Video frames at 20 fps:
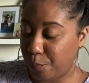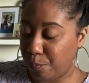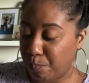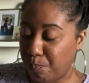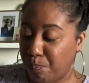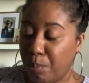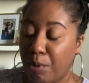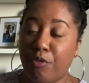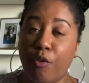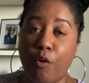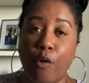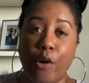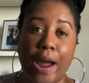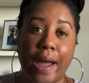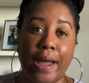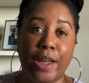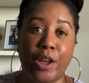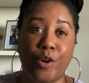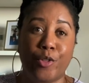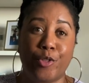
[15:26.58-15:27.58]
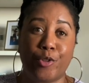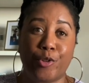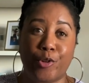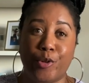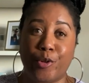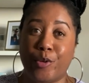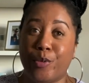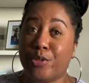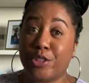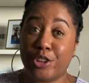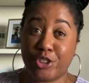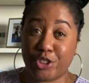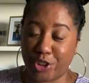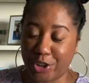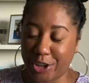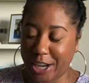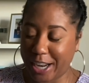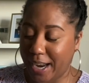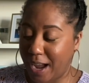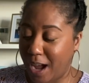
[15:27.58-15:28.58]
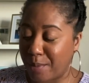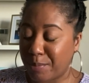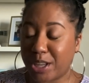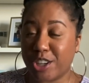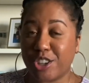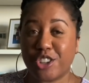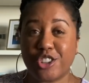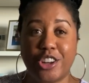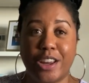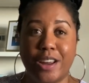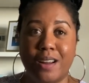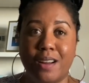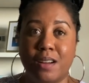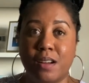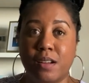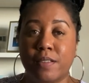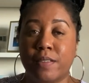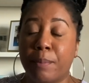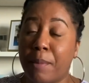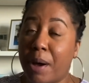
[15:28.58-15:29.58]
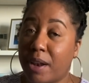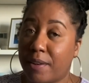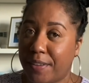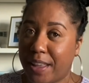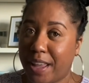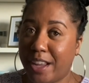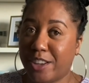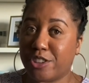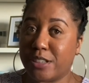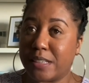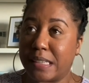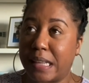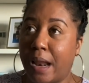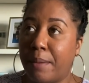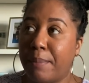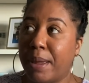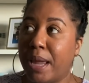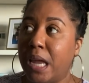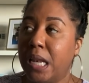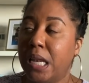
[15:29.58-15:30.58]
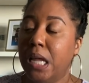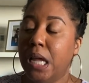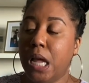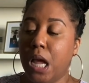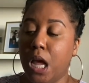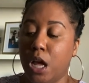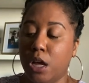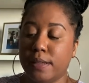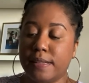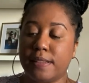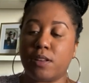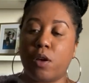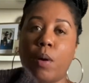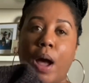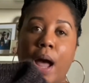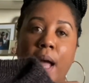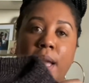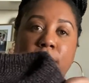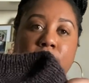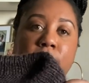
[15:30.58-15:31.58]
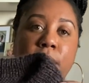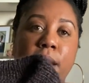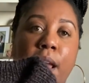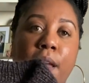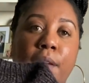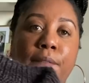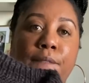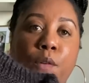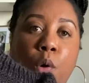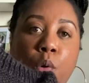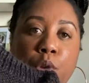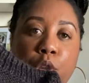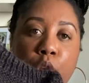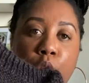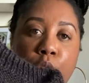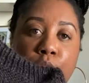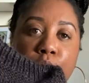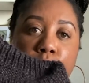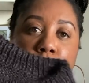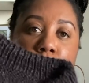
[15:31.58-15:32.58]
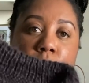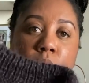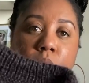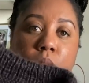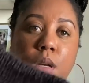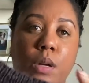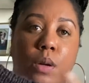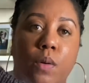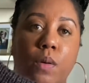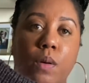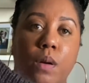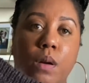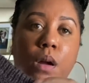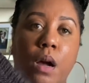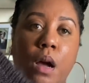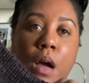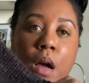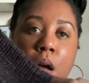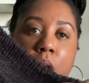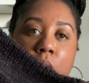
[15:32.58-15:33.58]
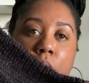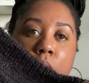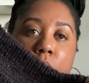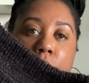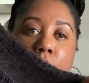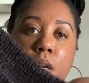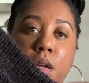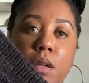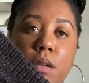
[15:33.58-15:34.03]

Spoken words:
Before I go through the journey, I'm going to share the modifications that I made. So I did a folded over neckline,